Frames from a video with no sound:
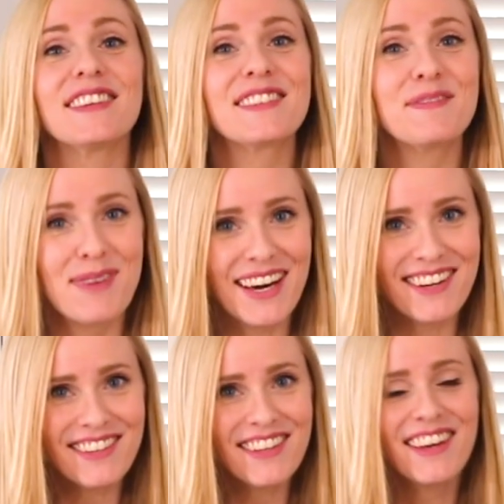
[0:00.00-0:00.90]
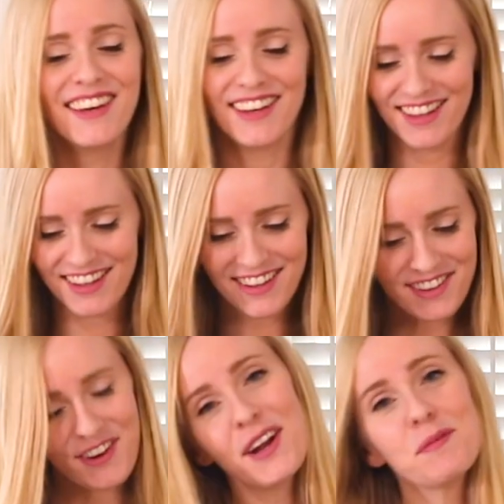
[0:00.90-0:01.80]
smell
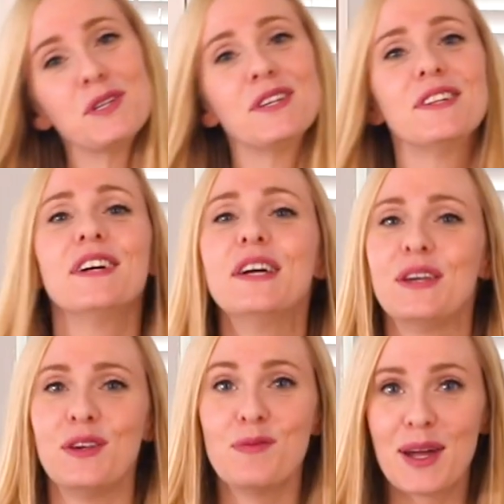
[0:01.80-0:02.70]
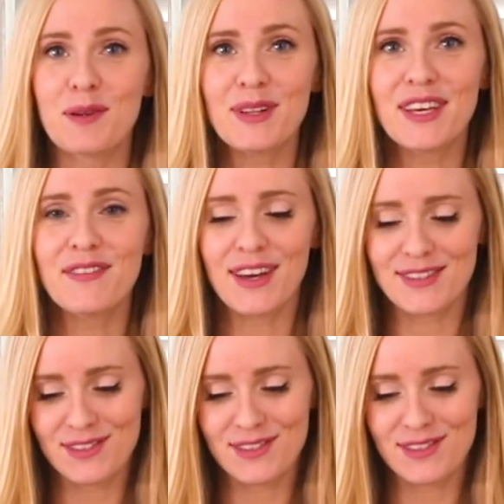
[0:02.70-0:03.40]
incredible. You better believe as